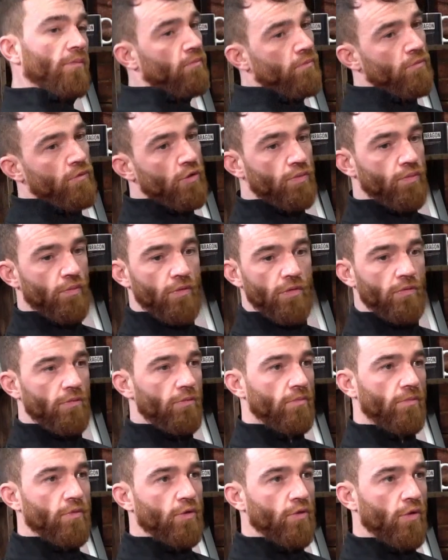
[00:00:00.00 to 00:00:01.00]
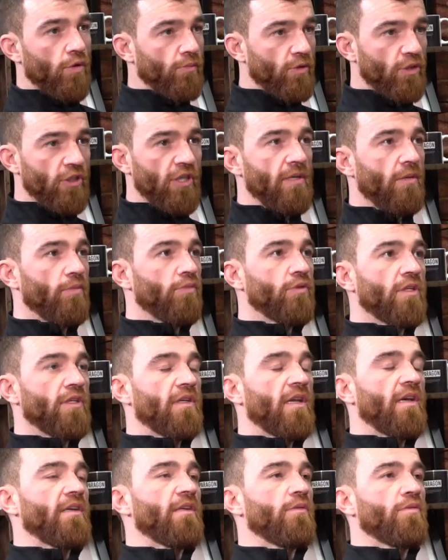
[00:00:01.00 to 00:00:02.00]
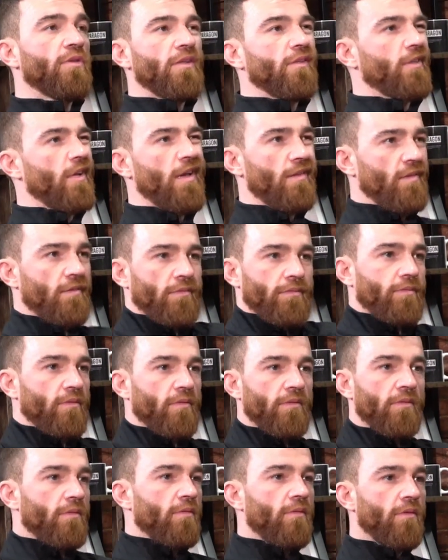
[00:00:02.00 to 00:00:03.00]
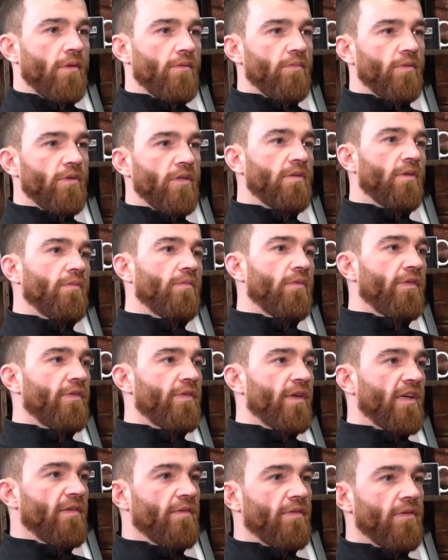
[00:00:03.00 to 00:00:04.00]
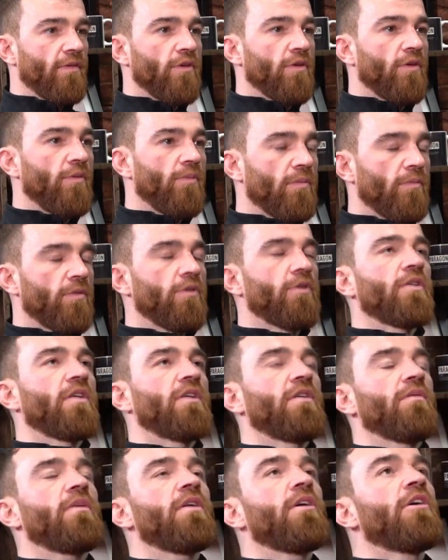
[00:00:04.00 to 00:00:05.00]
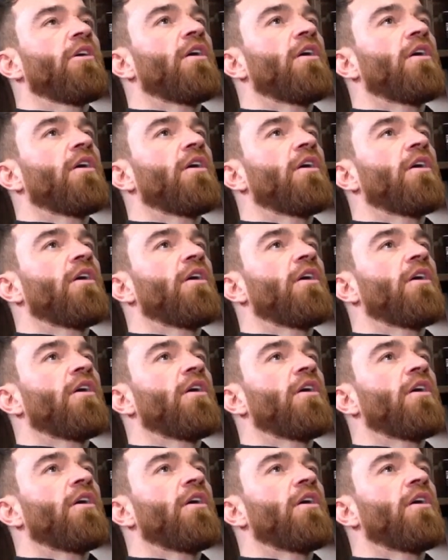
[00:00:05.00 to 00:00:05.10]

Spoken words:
Just fucking sort my shit out and that, and he was like, "Sad, no worries, I'm not fighting for another couple of months anyway."